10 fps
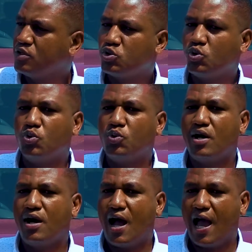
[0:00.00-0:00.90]
So
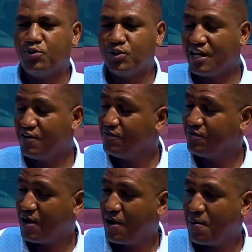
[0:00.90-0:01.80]
I don't have
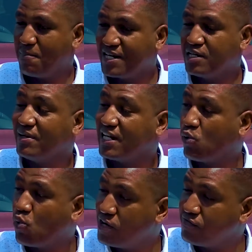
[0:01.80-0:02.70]
money, but I
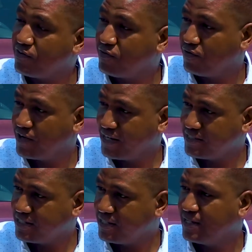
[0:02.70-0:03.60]
qualify for financing.